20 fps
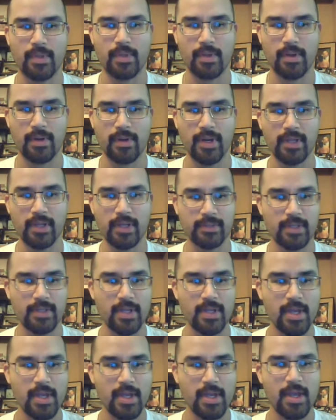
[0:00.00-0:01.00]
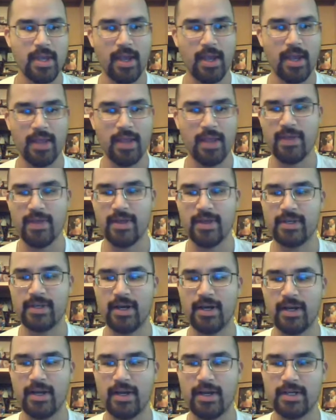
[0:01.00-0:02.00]
All right. And then
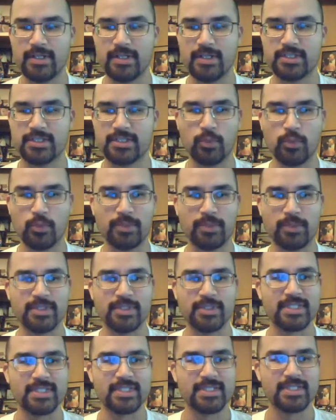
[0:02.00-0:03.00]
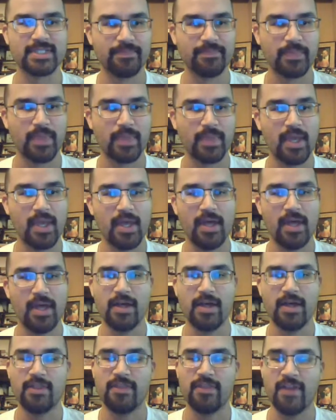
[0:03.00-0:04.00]
some quick ones.
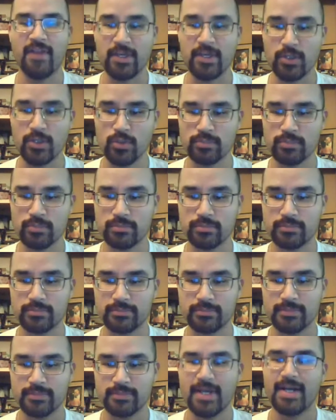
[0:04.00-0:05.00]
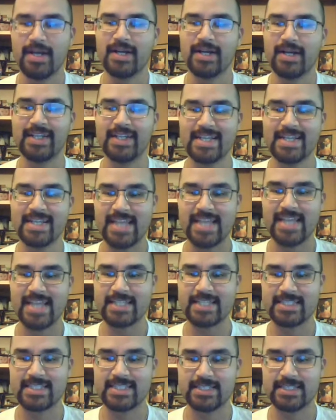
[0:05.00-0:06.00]
Thank you.
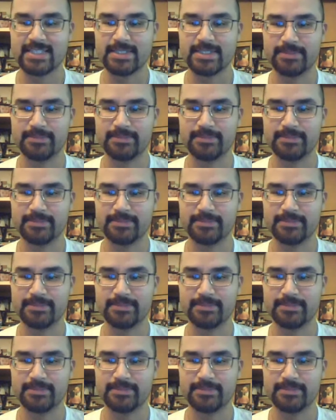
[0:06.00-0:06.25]
Gracias.